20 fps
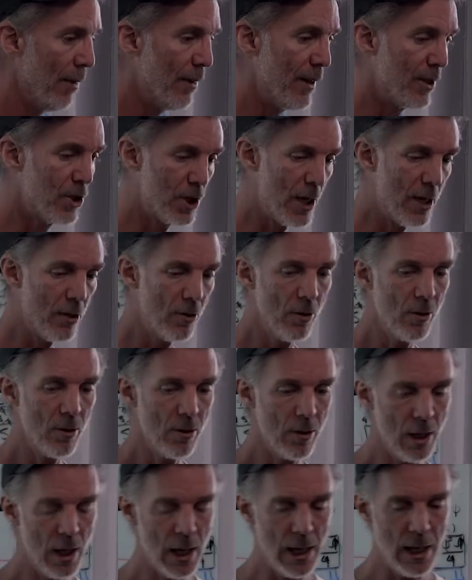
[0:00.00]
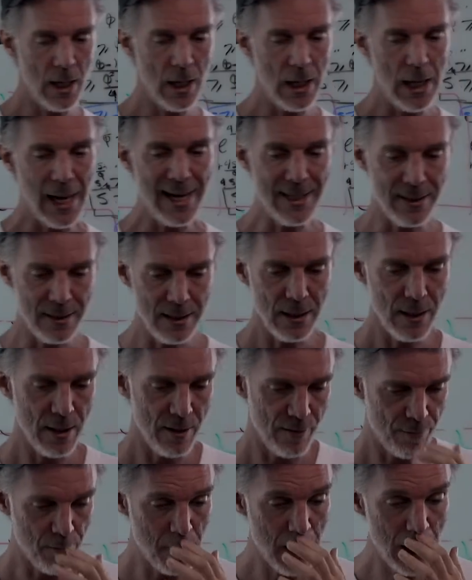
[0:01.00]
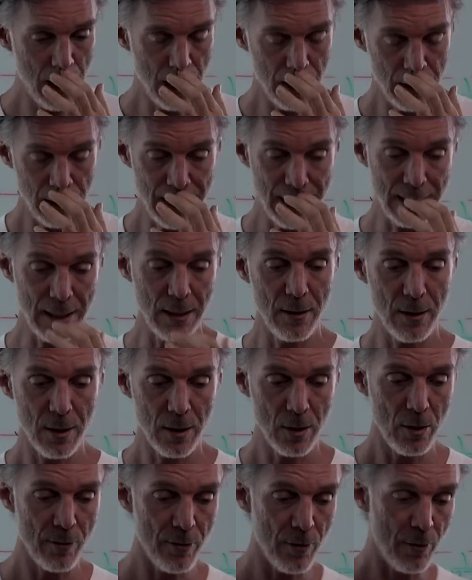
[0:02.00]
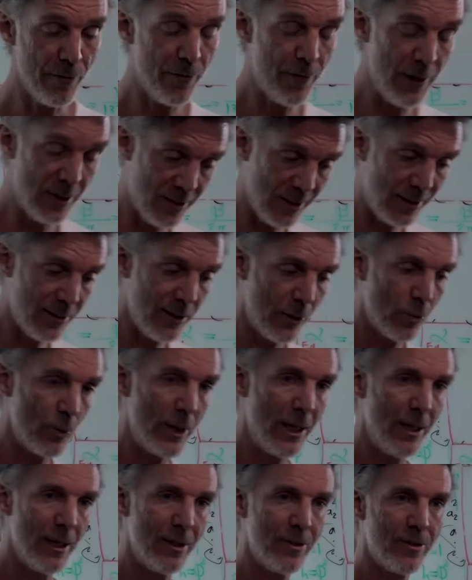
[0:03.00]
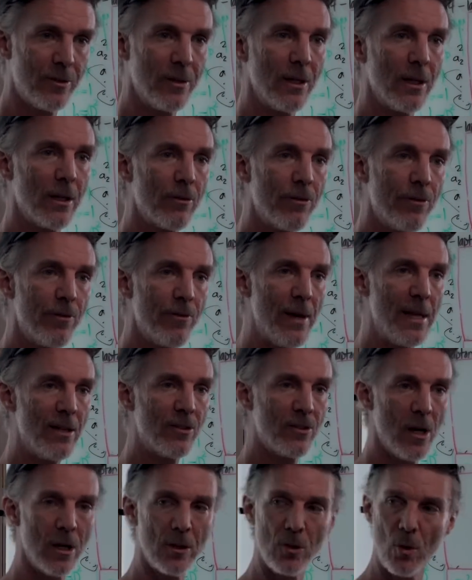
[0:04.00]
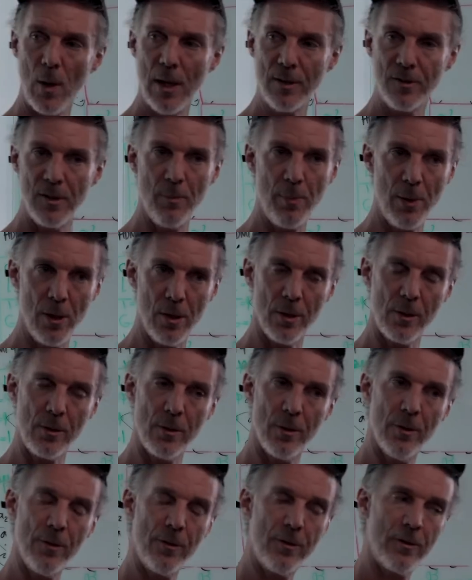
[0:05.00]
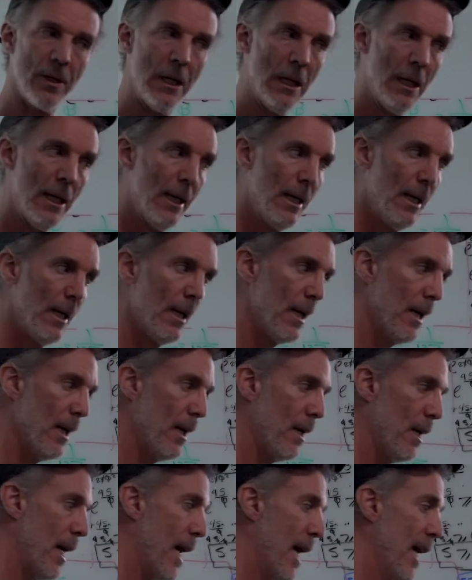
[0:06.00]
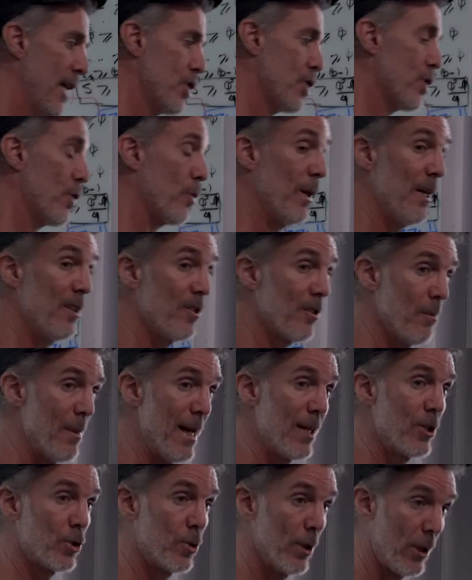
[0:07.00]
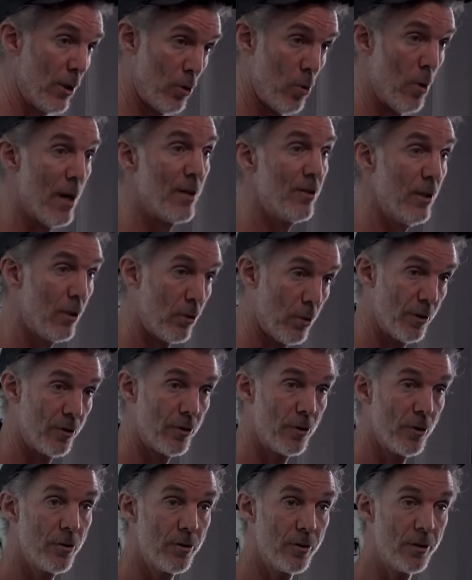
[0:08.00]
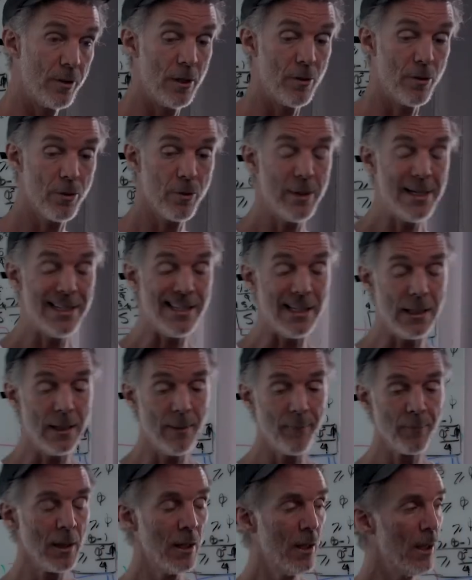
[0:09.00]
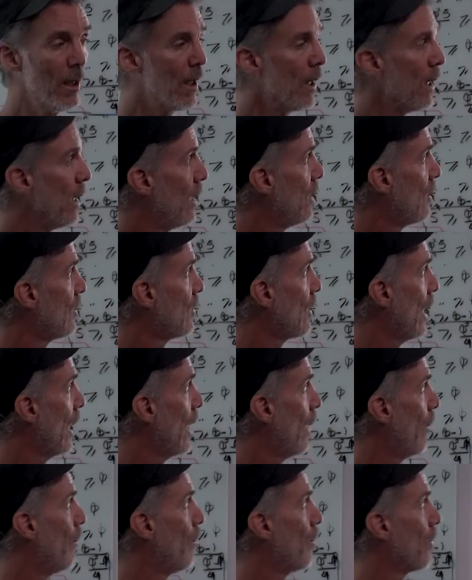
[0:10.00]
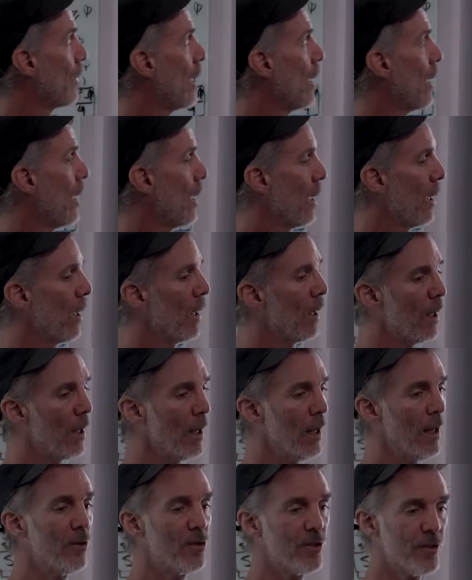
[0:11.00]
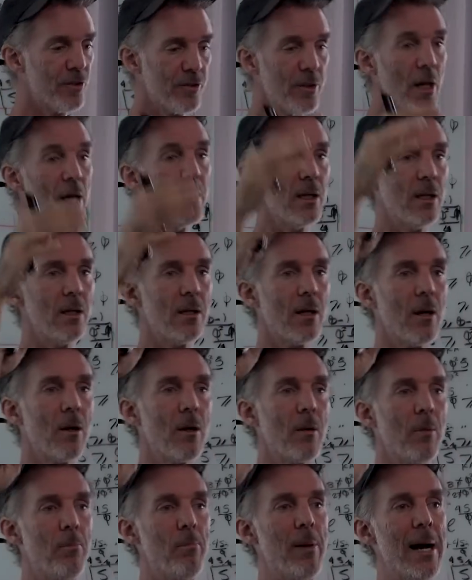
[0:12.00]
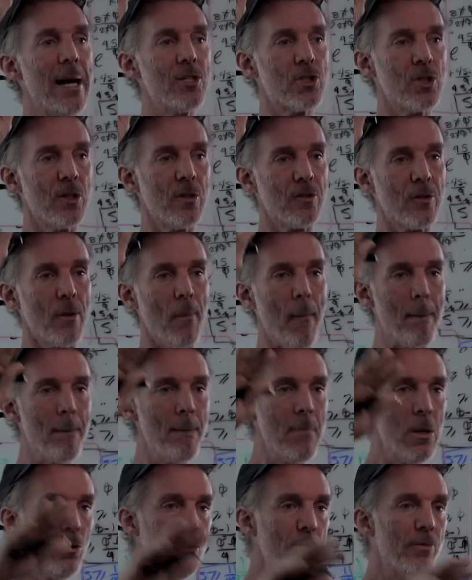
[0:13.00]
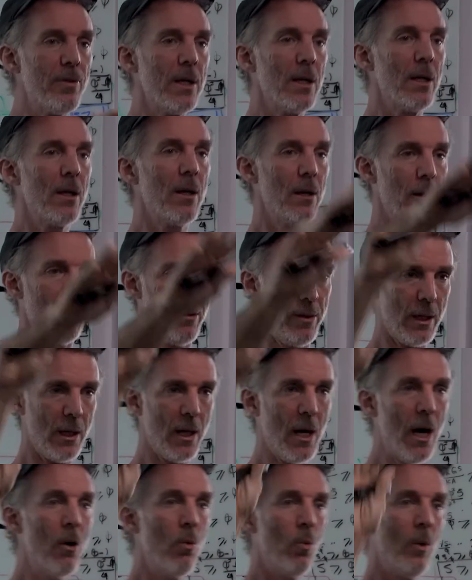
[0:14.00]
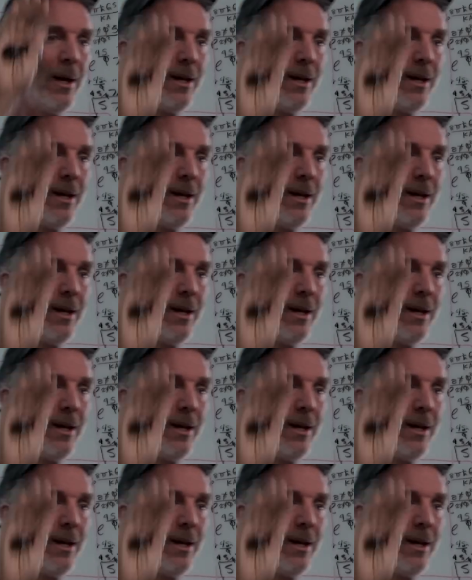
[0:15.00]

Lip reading: the general idea of modeling physically realistic phazon quasiparticles in H3 symmetric quasicrystals in 3D is studied by just moving the cut